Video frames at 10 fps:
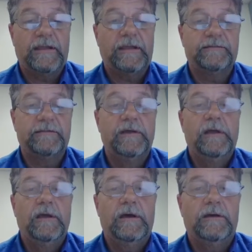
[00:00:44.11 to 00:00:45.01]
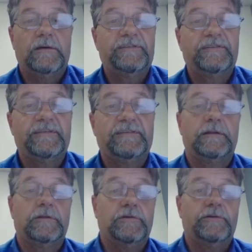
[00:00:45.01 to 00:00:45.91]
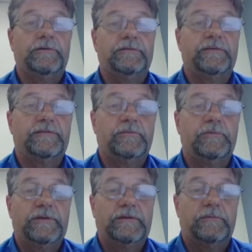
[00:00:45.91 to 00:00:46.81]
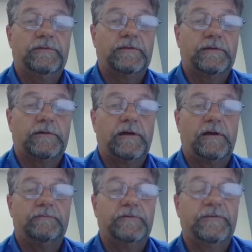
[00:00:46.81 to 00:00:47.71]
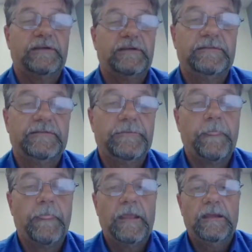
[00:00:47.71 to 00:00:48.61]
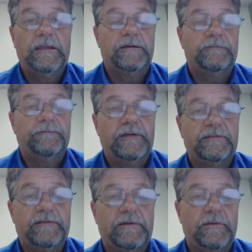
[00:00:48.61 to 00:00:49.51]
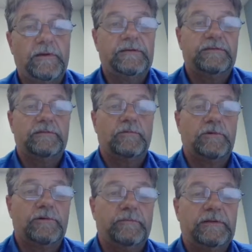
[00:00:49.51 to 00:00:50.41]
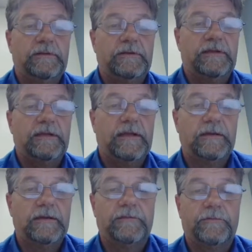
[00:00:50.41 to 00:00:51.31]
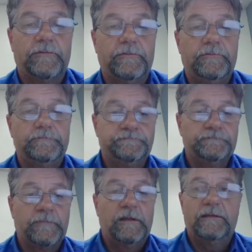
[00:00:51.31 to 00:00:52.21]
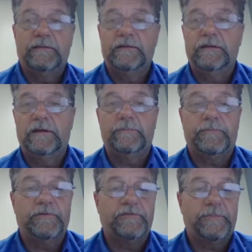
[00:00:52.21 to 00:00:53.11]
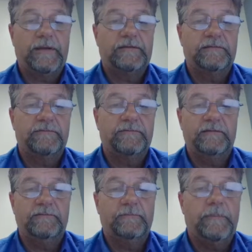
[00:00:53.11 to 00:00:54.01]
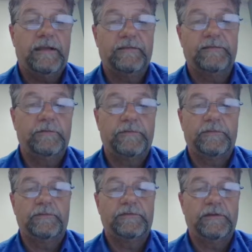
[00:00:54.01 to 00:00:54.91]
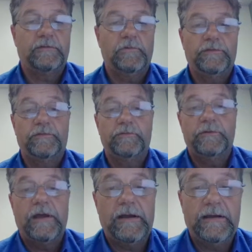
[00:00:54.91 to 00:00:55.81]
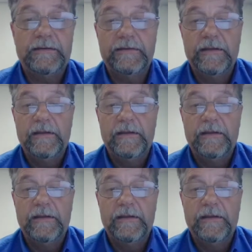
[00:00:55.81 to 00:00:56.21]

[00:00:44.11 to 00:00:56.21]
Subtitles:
at resistant learners this week within our conversations. In faith integration, we're going to be looking at it through the perspective of Matthew 13, 1 through 9,